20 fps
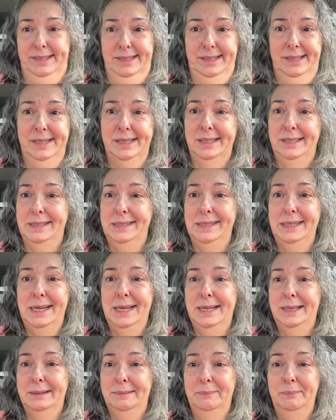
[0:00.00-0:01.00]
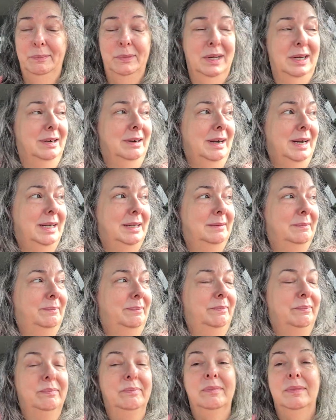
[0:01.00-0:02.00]
Cause yeah, all right.
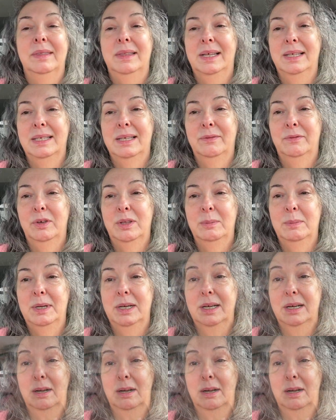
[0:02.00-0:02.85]
That's it for the minute.